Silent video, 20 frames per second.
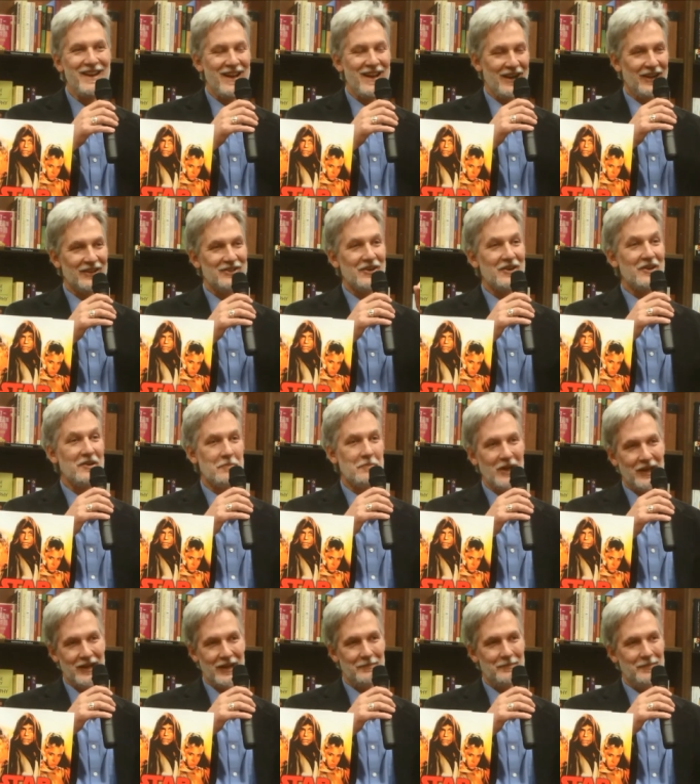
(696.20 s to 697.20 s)
and I'll turn to
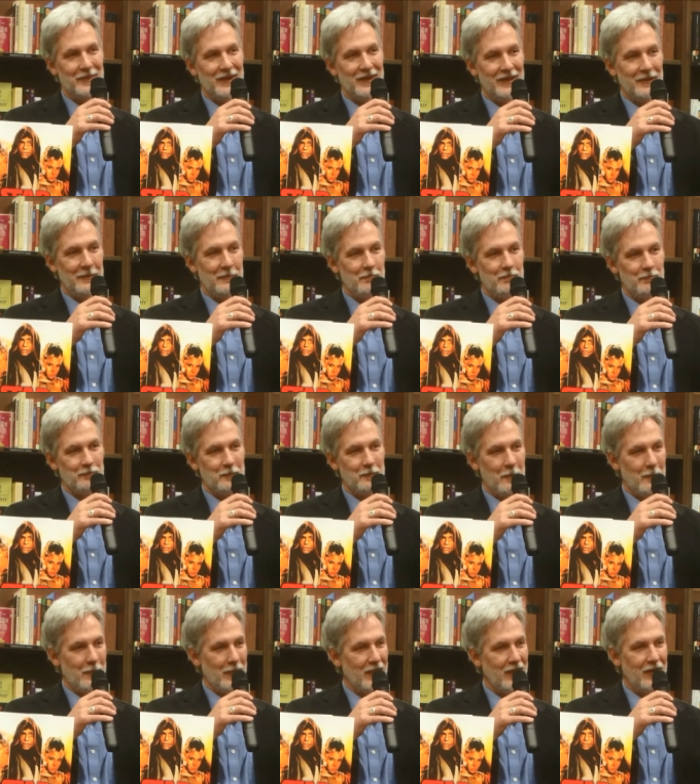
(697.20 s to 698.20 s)
pick up um,
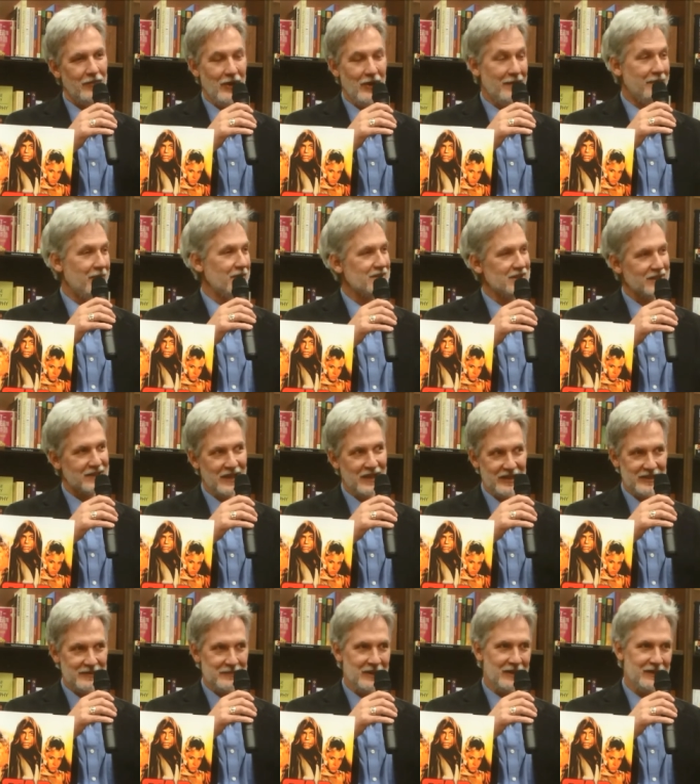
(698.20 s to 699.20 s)
a reference that
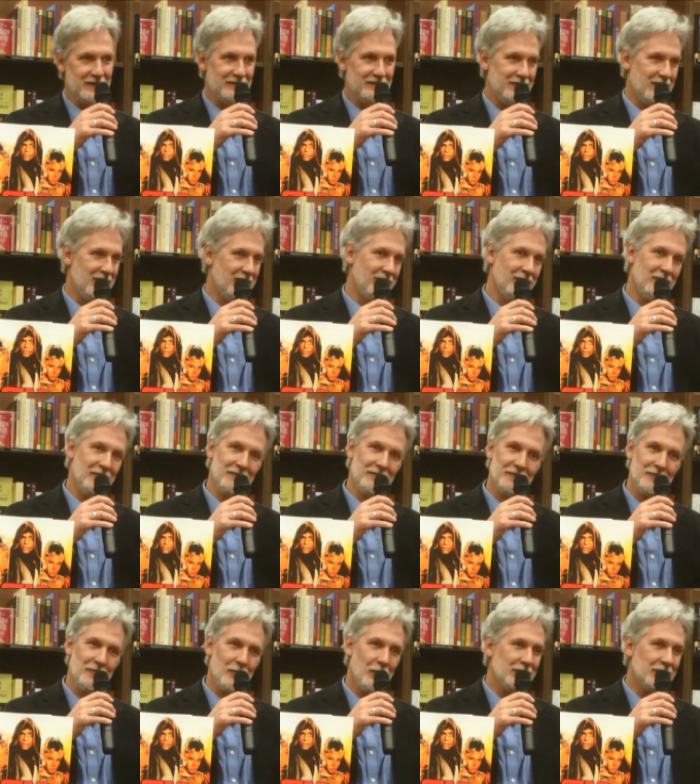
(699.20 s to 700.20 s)
tells me, you know,
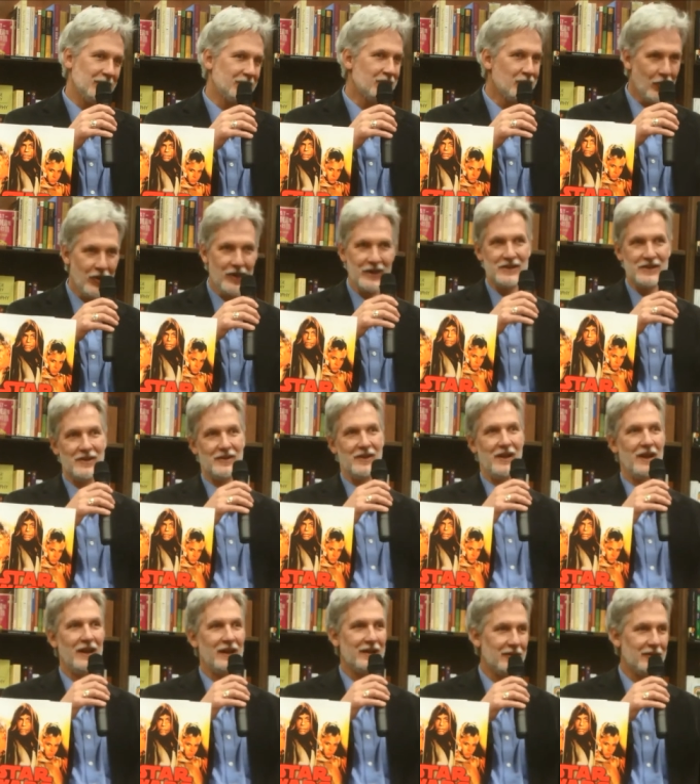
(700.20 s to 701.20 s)
what the droids are
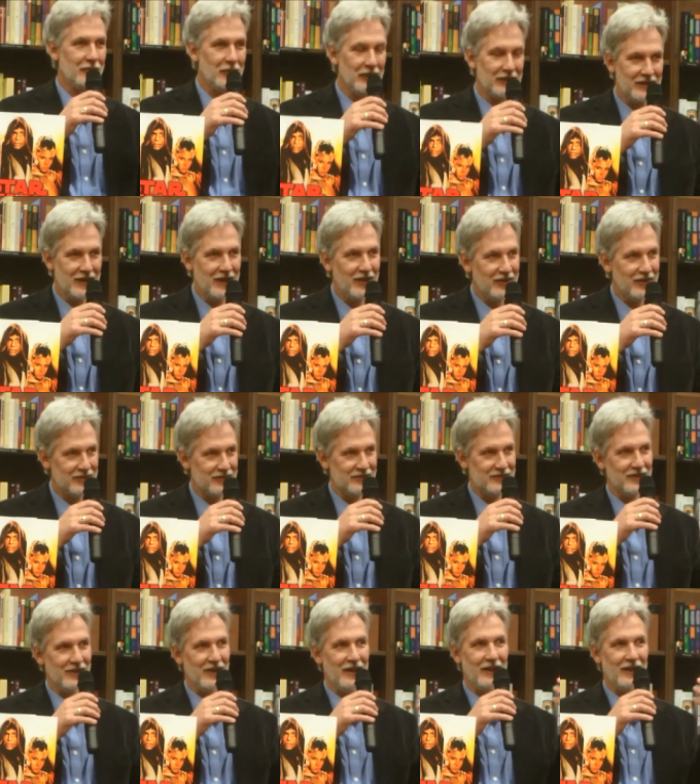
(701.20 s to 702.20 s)
like, or what
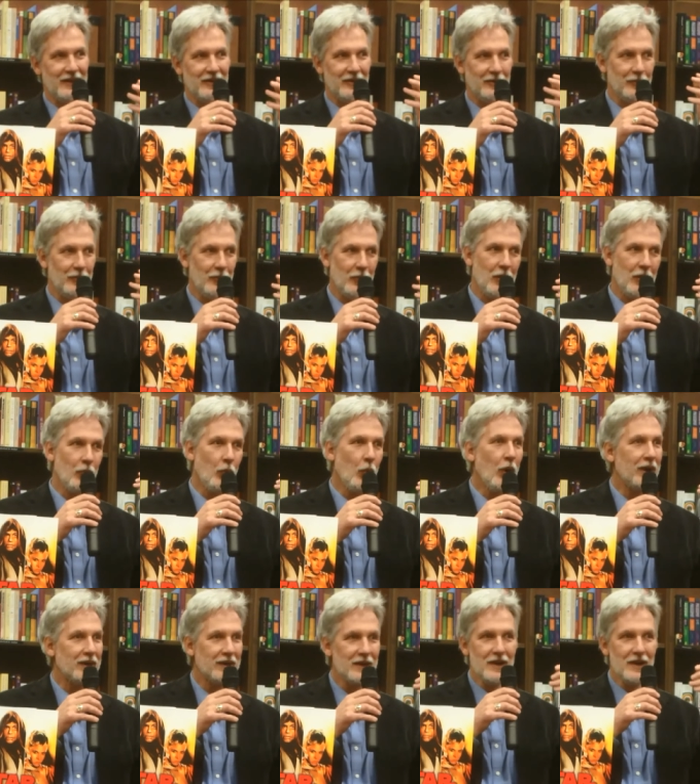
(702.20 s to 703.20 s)
characters are like, or, or
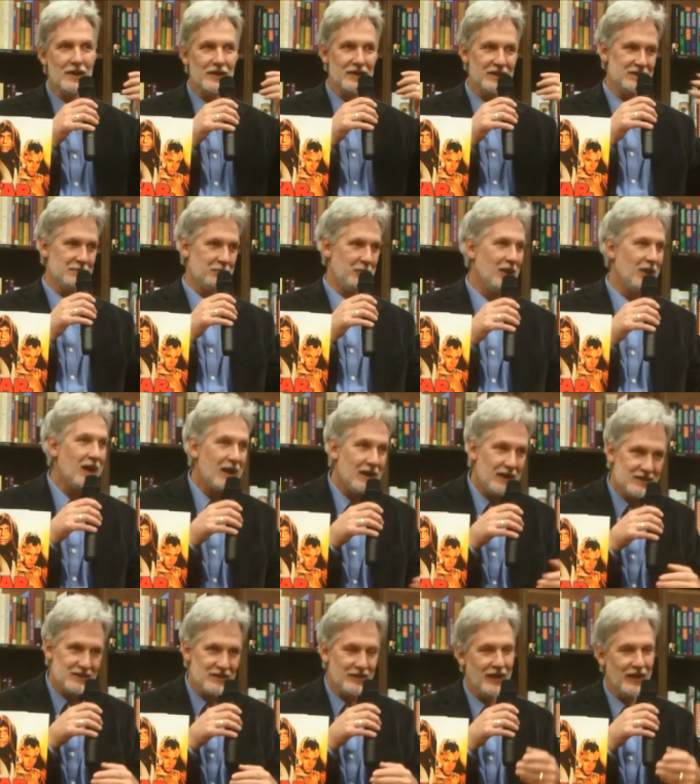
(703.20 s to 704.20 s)
what these
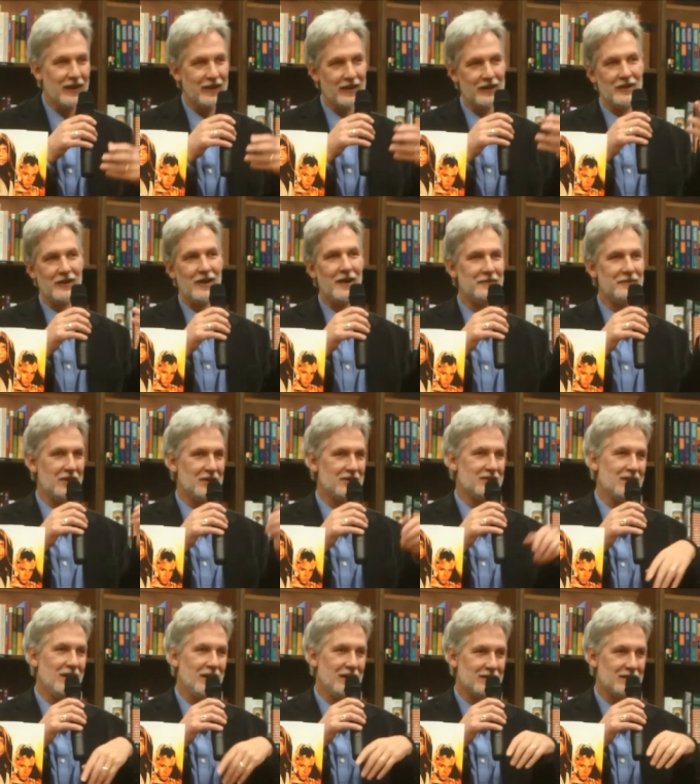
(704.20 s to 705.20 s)
planets are like. And often
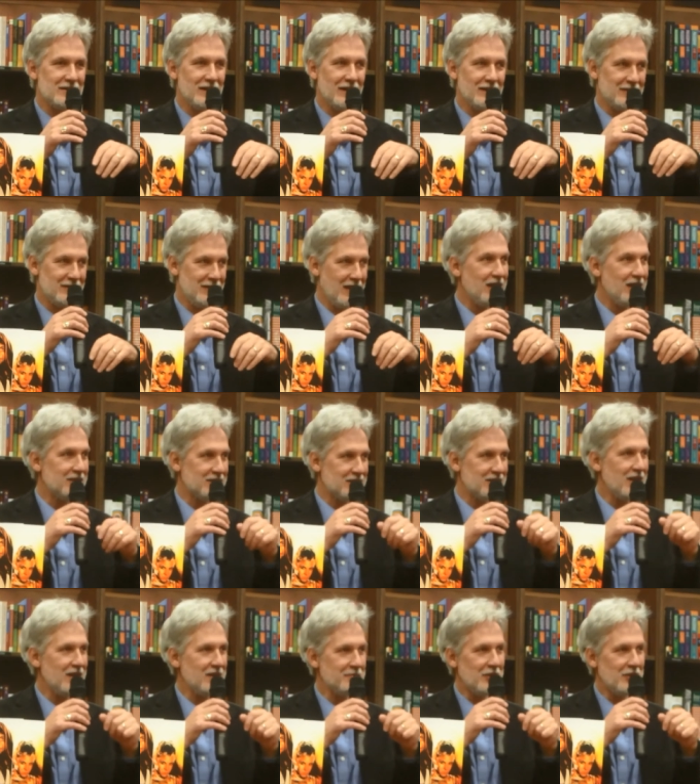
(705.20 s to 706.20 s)
as not, it's got Dan's
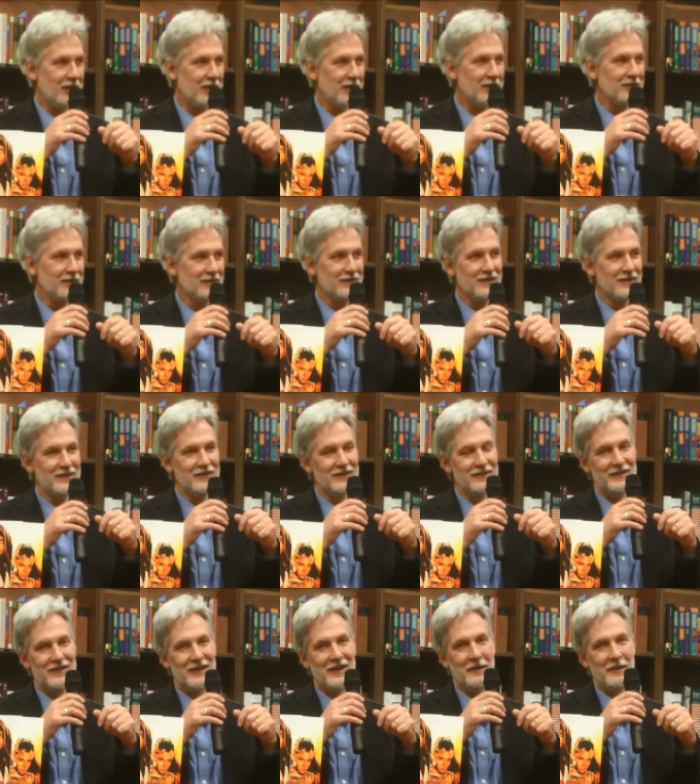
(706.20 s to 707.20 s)
name on
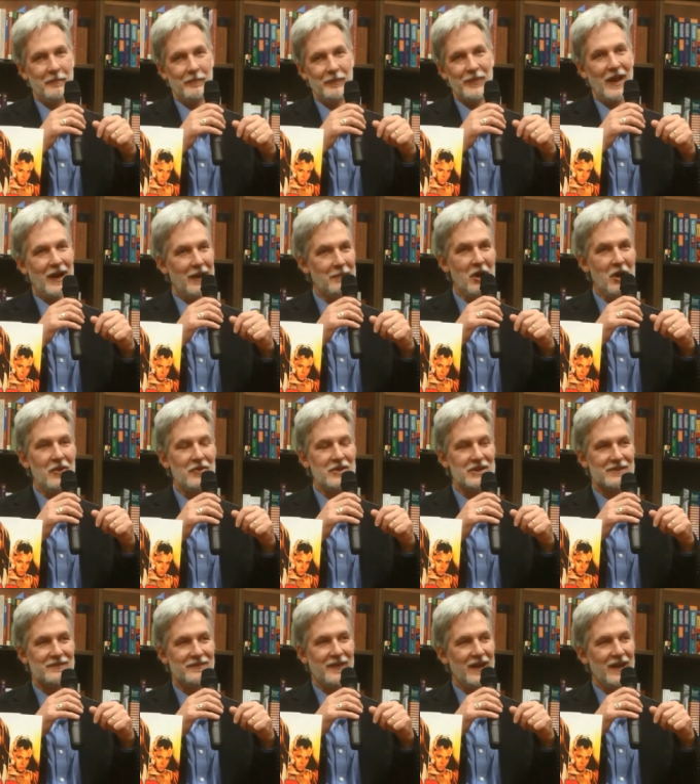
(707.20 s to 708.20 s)
it. Um, and I'm
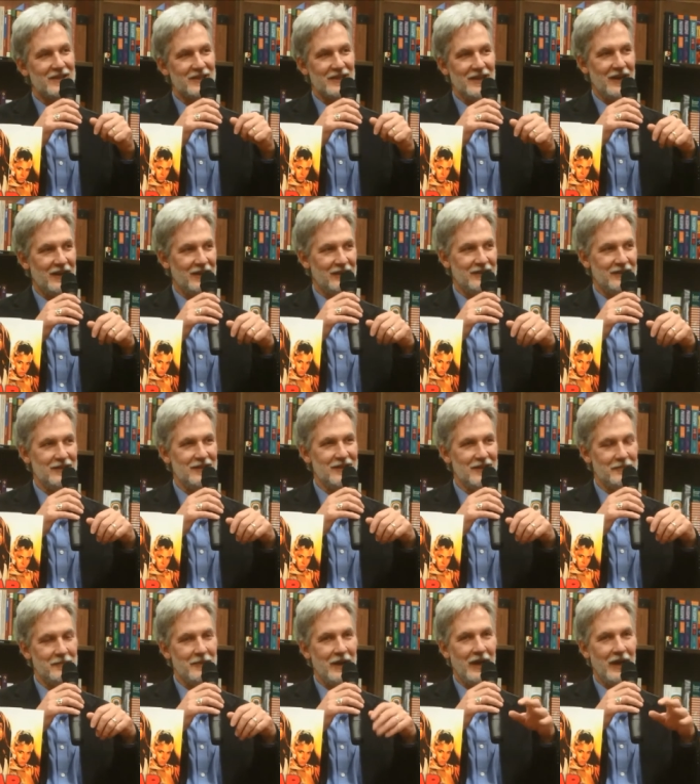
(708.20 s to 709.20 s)
always fascinated
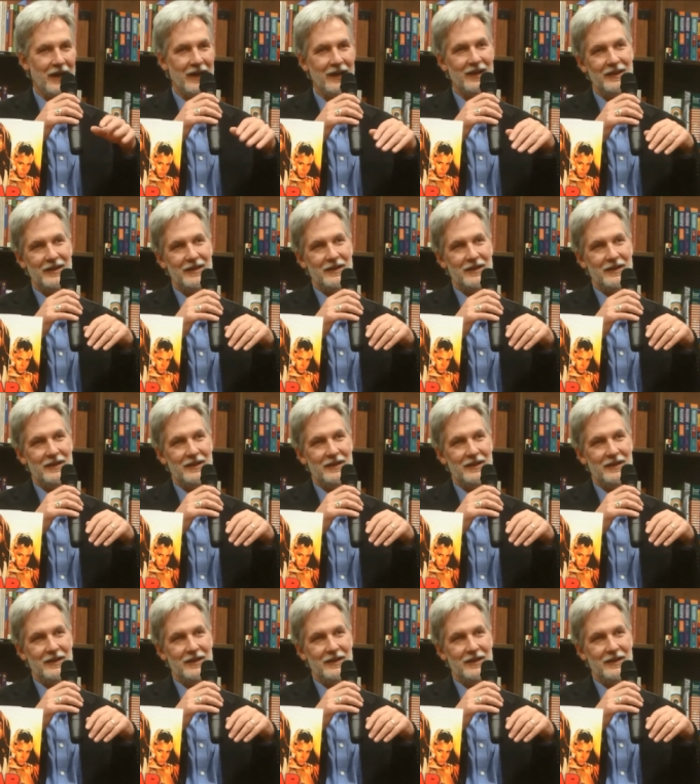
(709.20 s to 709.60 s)
by. Uh,